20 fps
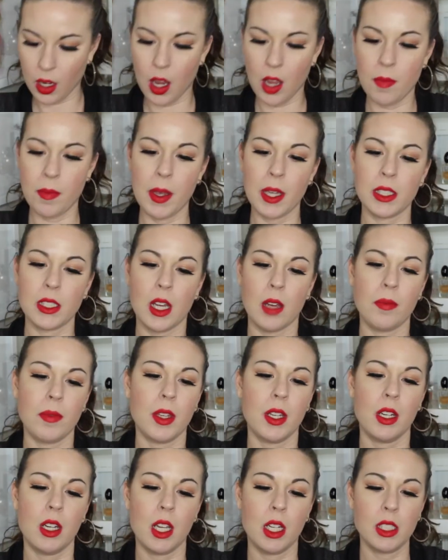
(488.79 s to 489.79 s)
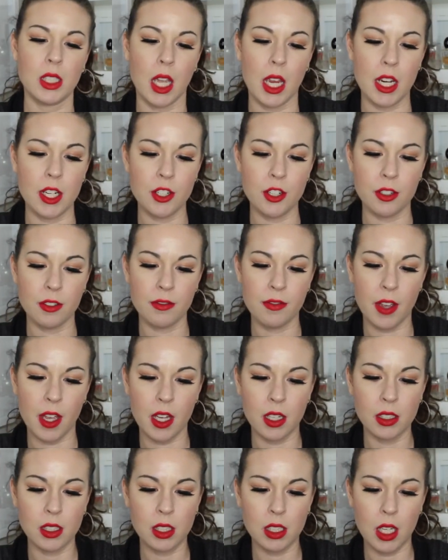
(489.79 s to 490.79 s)
I picked up the NYX Angel
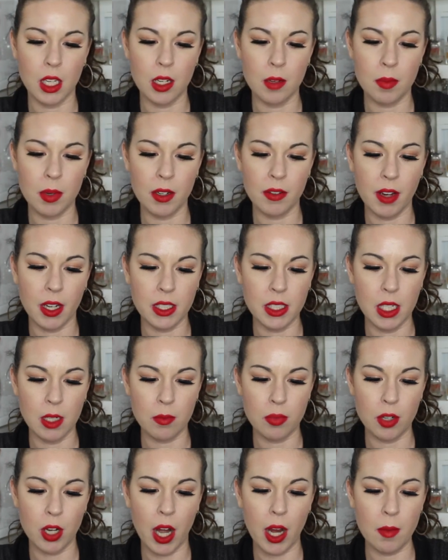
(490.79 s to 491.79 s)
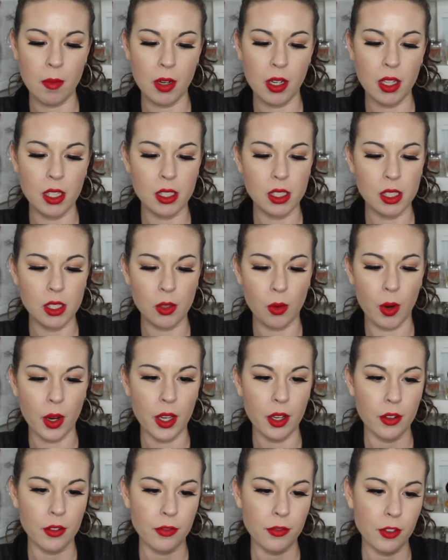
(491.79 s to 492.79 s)
Veil Skin Perfecting Primer. This is
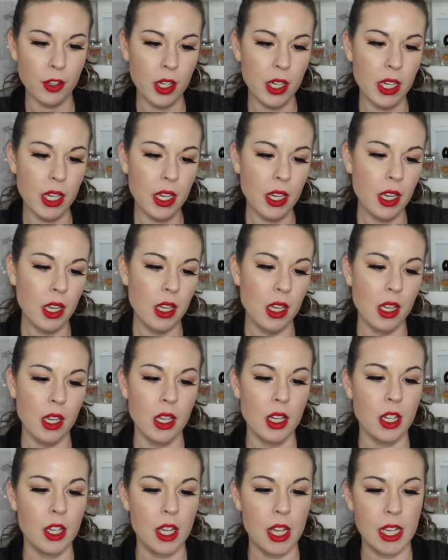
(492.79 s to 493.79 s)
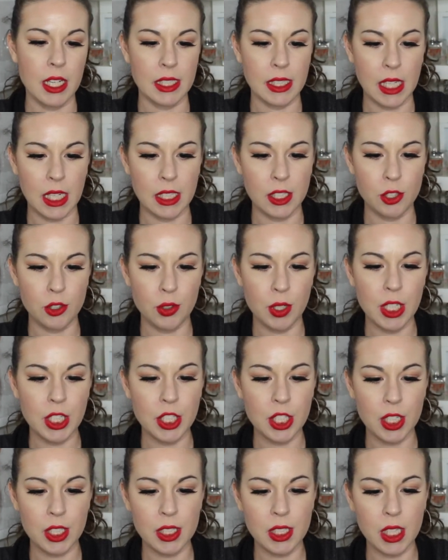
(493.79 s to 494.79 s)
oil-free. It says,
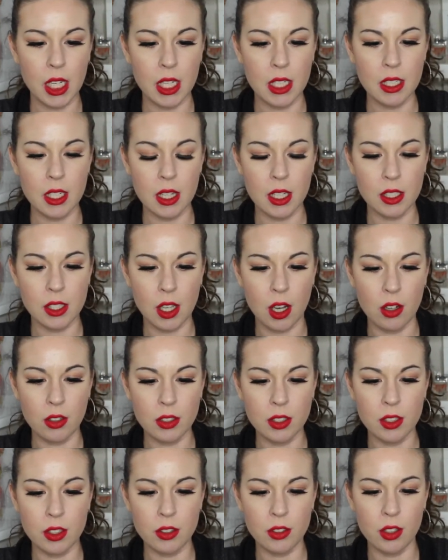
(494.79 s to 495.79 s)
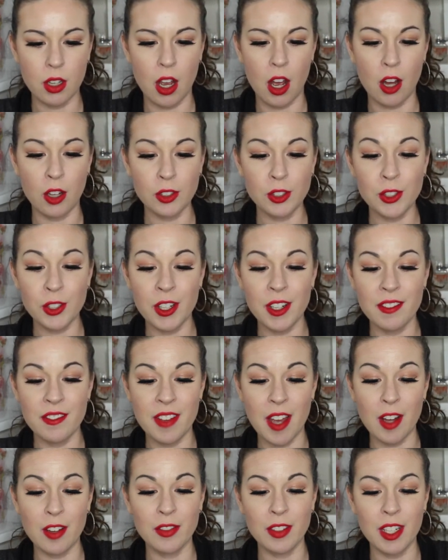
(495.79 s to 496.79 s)
treat your skin to this ultra
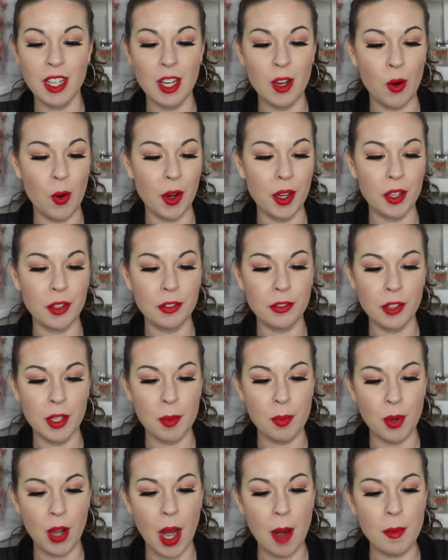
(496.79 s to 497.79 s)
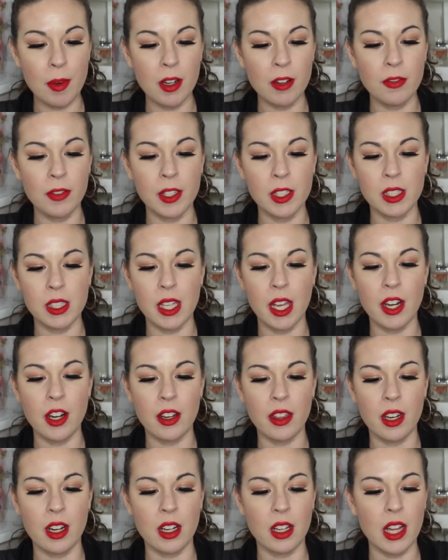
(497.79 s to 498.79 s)
velvety oil-free primer. Feels
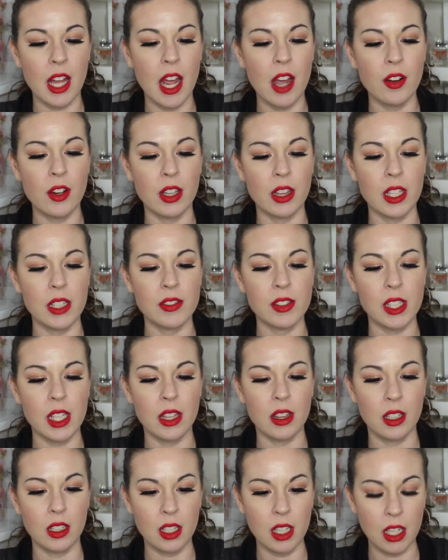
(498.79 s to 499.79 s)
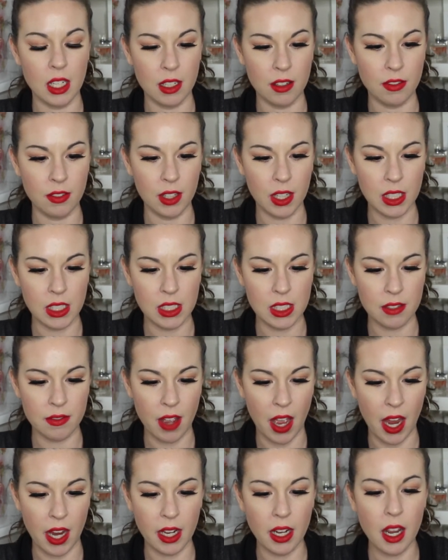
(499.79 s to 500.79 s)
lighter than a cloud and leaves skin looking and feeling
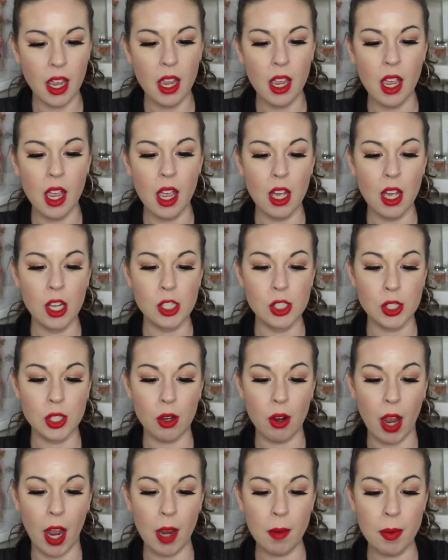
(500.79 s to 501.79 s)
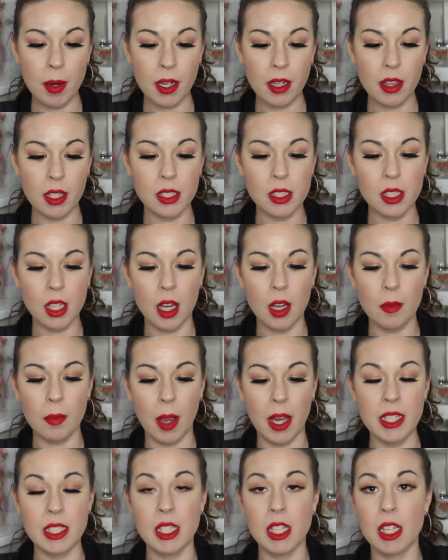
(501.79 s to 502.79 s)
divine. So I picked this up.
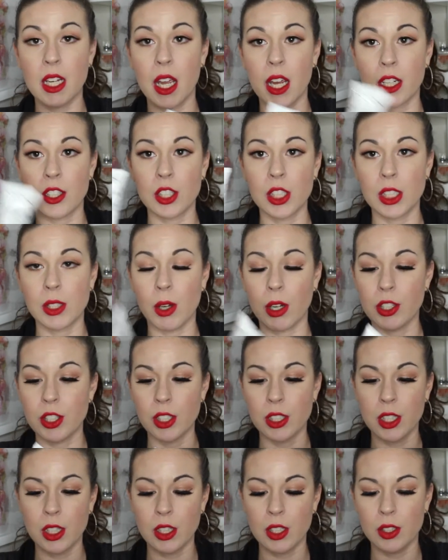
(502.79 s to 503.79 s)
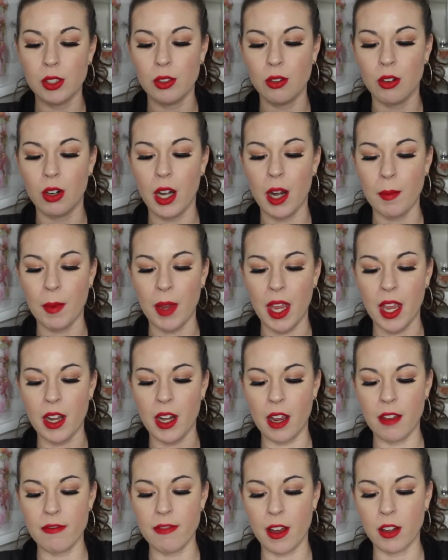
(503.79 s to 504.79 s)
I did actually swatch this in the store on my
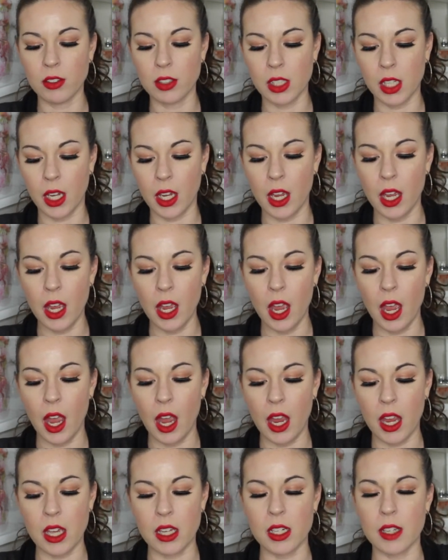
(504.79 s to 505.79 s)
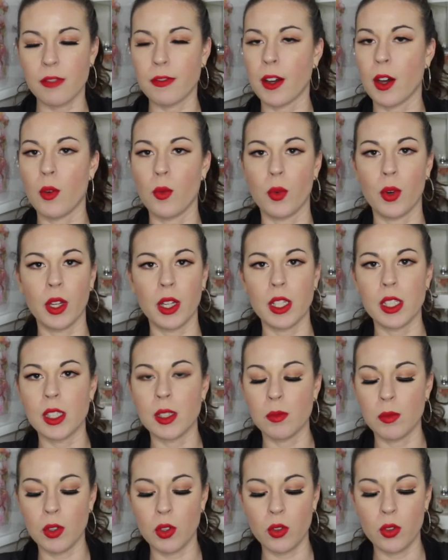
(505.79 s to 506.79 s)
hand. I felt it, and it felt really
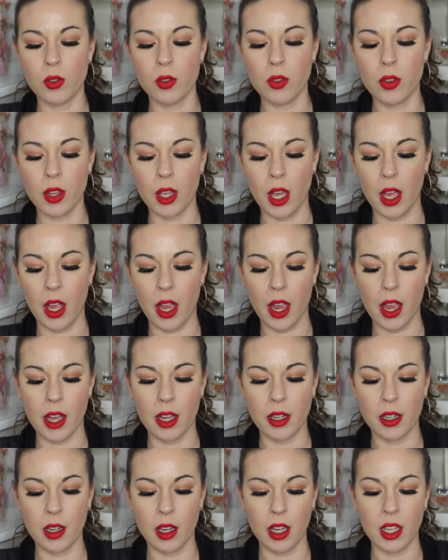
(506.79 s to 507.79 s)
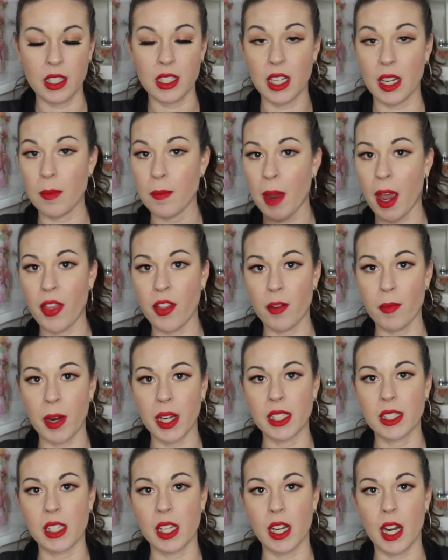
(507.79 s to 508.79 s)
smooth, and it didn't bother
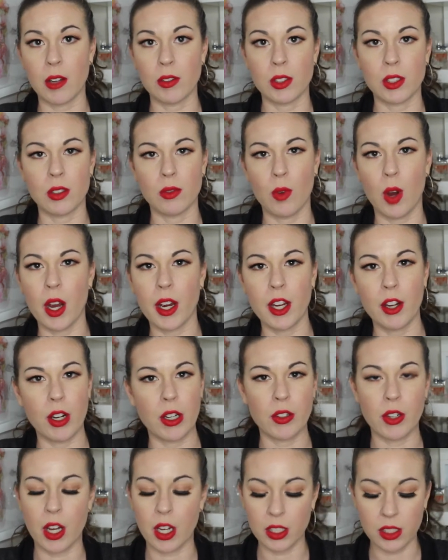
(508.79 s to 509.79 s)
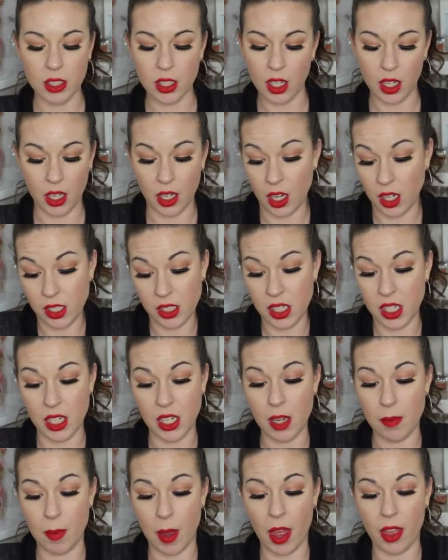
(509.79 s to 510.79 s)
my skin. I was walking around Ulta, and I
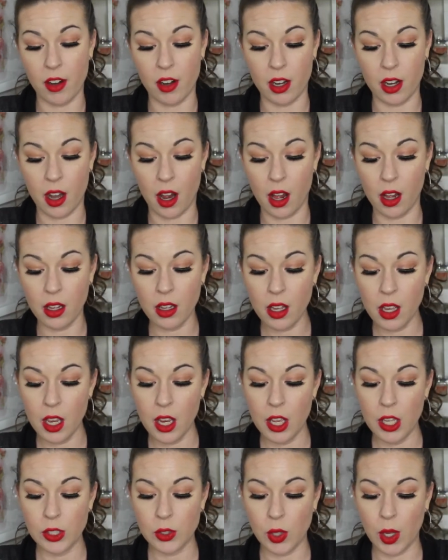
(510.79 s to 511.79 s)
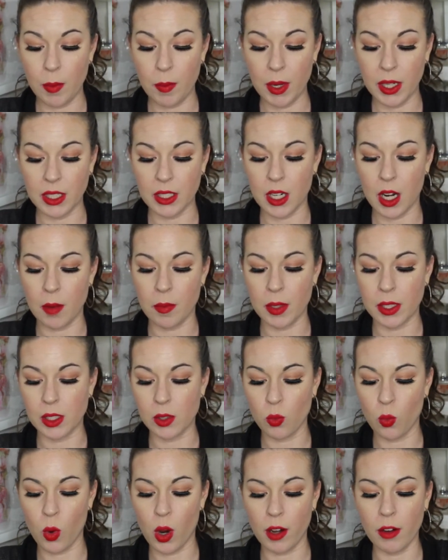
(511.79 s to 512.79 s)
didn't get bothered at all. So I picked it up.
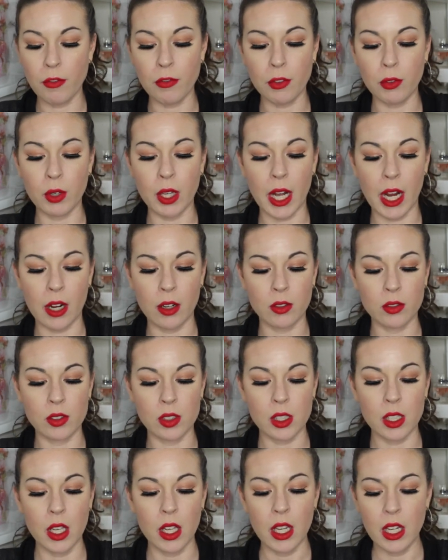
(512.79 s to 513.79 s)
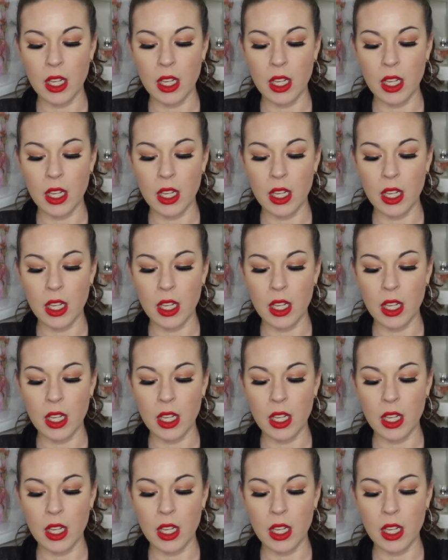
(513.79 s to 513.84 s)
It's 1 fluid ounce.